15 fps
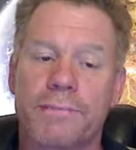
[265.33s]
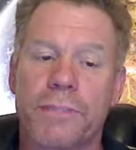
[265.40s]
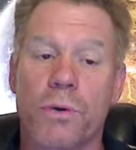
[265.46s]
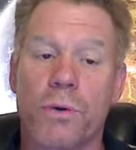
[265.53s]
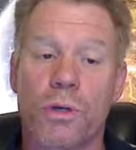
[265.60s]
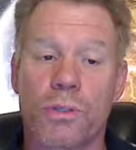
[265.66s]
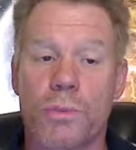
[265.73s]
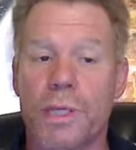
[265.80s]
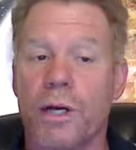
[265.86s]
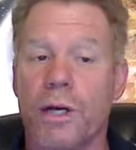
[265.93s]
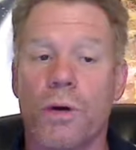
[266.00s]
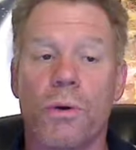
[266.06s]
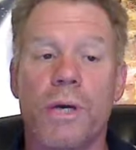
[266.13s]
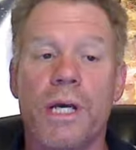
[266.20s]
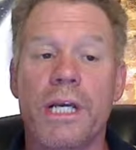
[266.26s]
Of course, we
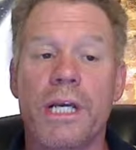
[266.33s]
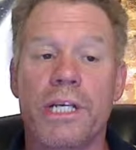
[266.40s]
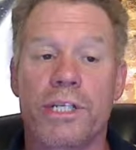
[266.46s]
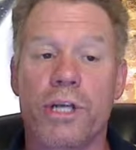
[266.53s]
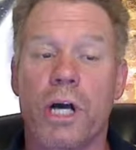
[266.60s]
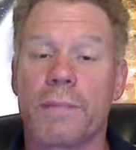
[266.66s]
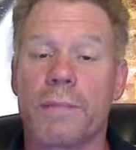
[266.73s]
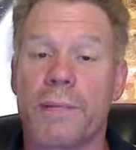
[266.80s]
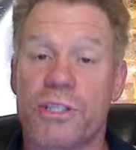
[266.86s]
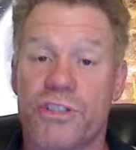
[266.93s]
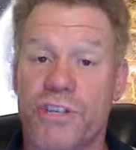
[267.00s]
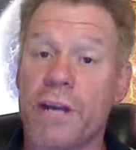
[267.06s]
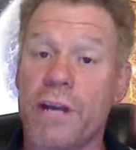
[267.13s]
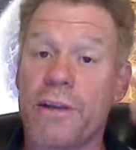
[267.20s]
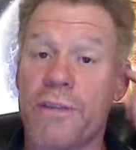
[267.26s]
know he's talking about
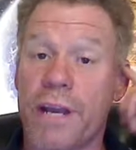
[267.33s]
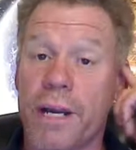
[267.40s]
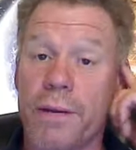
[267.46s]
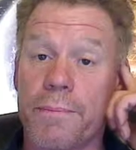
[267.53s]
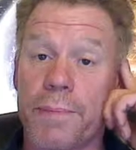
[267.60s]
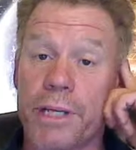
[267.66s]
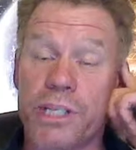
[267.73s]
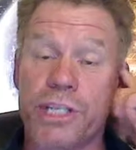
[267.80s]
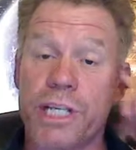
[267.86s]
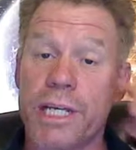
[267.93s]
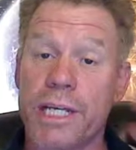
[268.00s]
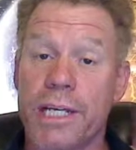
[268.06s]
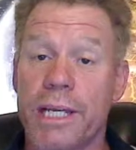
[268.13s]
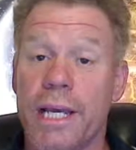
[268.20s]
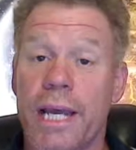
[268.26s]
Sarah there because she
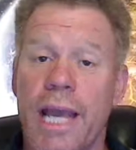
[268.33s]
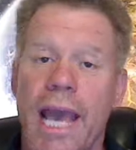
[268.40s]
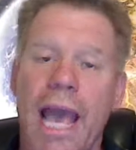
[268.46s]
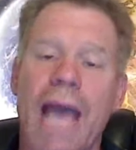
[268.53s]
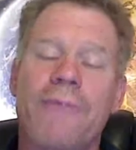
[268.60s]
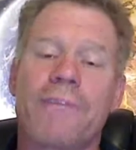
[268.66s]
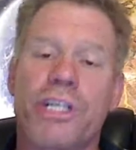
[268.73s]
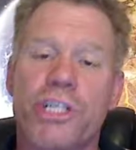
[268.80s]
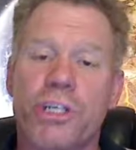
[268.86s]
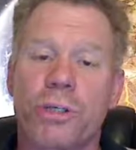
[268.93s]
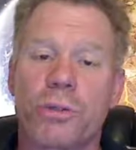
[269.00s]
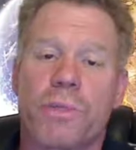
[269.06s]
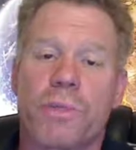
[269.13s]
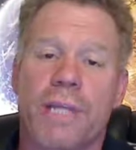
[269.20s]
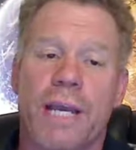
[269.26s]
didn't have any
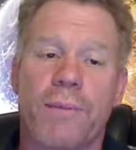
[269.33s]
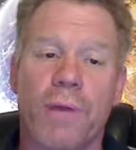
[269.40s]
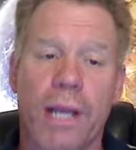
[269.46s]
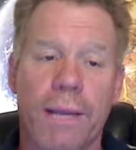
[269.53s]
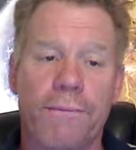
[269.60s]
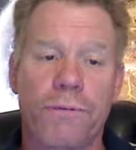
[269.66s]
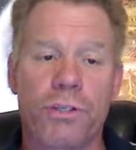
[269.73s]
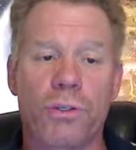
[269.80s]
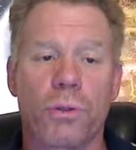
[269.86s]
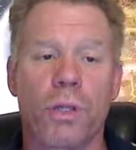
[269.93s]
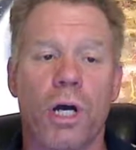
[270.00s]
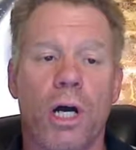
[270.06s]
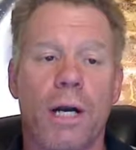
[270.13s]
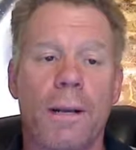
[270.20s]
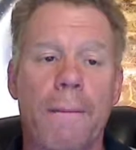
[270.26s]
children with Abraham for so
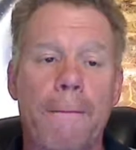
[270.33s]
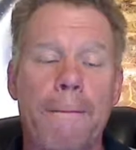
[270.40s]
long.